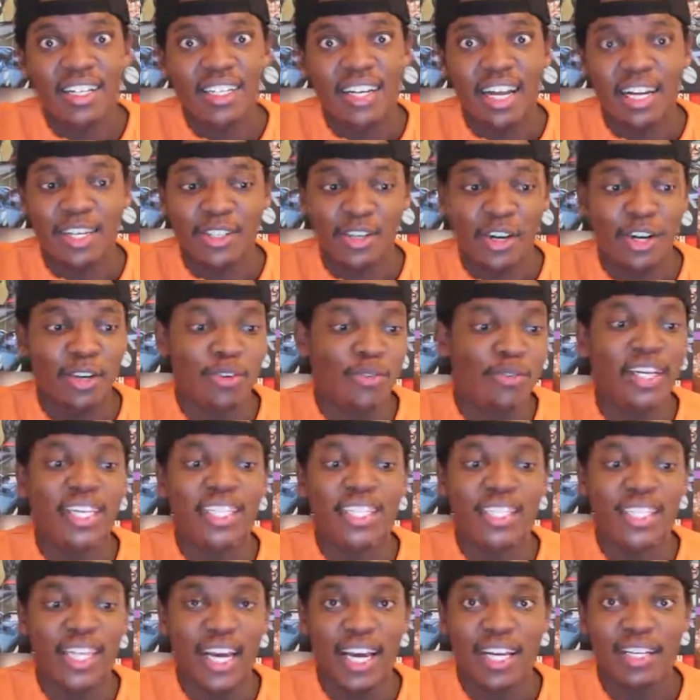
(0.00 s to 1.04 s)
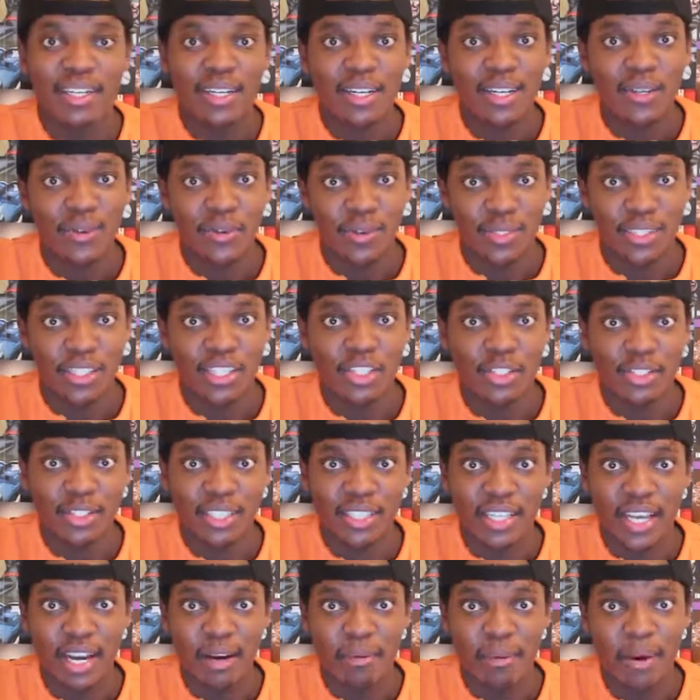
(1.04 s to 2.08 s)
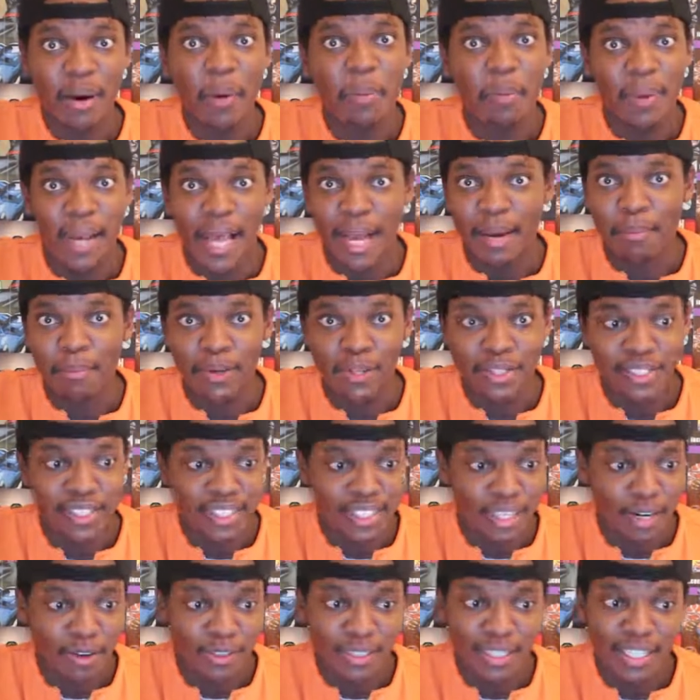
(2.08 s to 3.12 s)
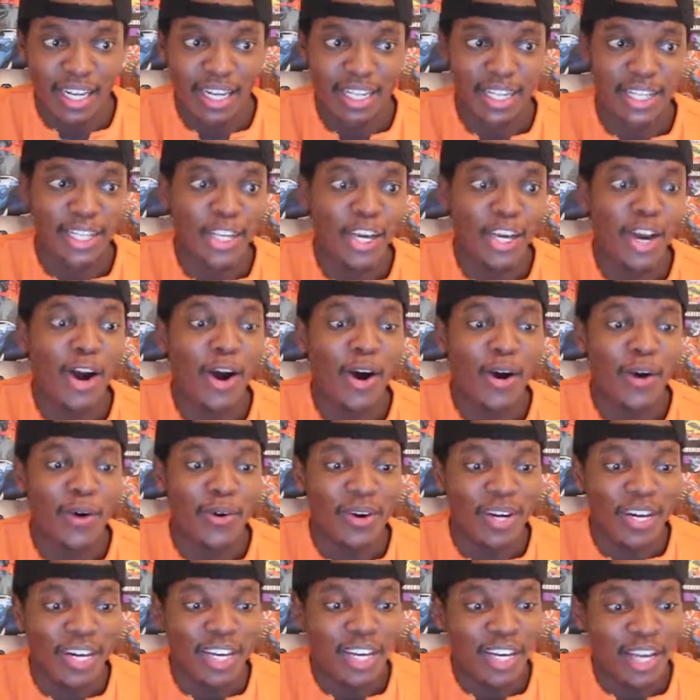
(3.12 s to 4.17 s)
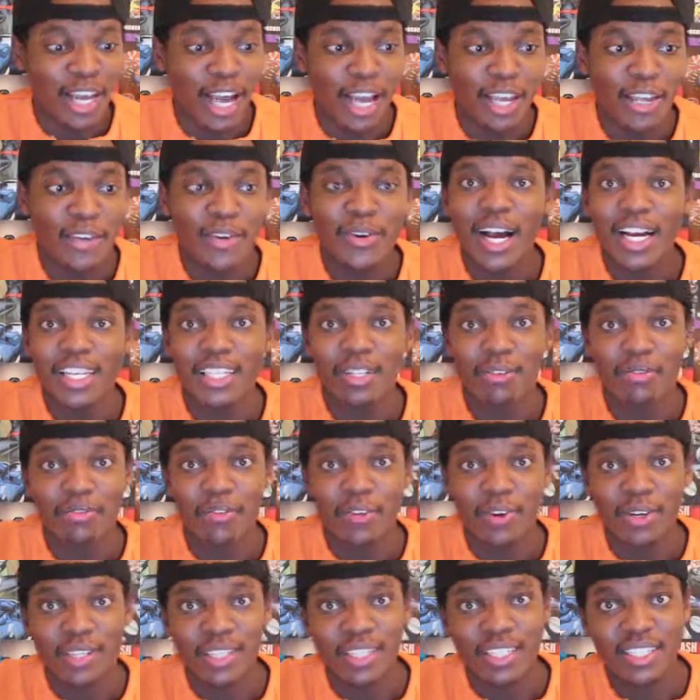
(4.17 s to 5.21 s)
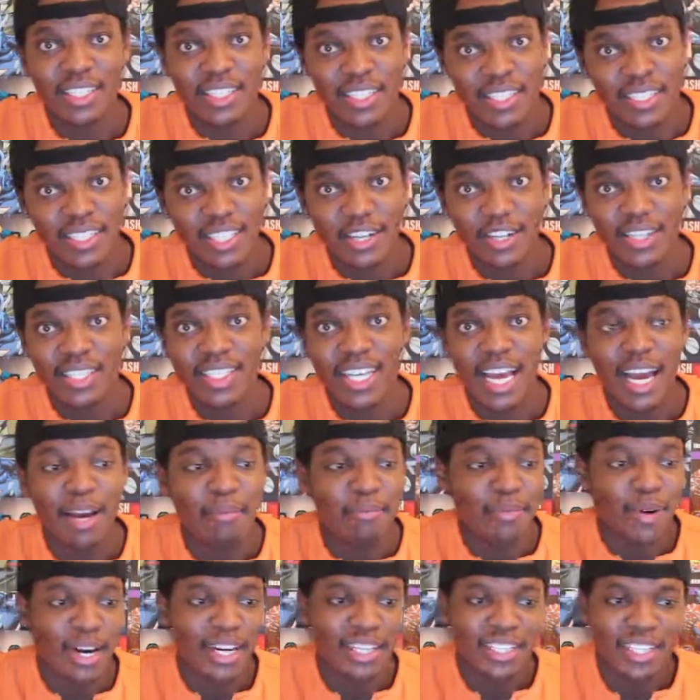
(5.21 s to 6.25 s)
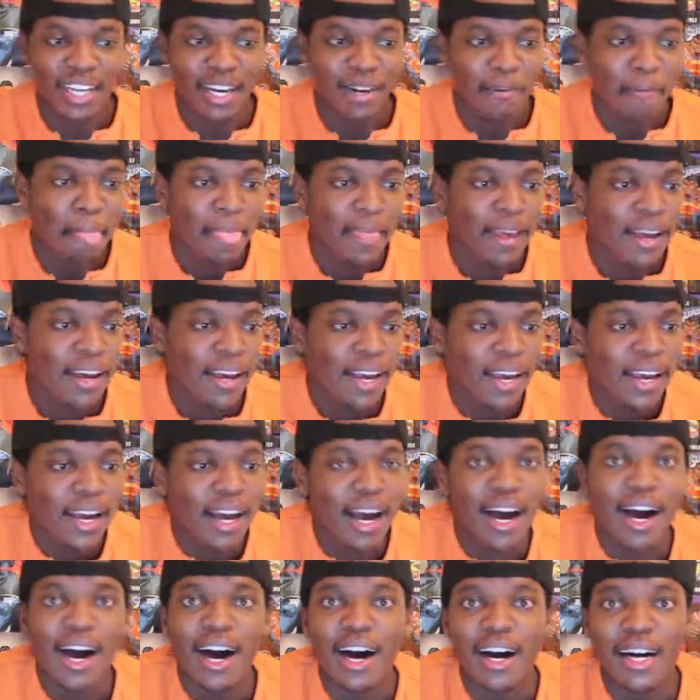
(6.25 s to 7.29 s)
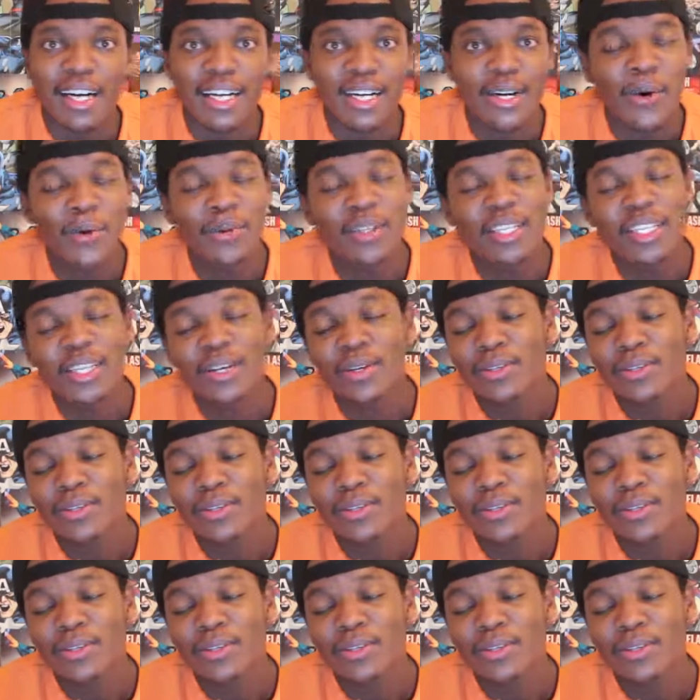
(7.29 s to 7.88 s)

like, not already dead, was Idris Elba, a black person. I was like, yo, are you guys enforcing the stereotype right now? Loki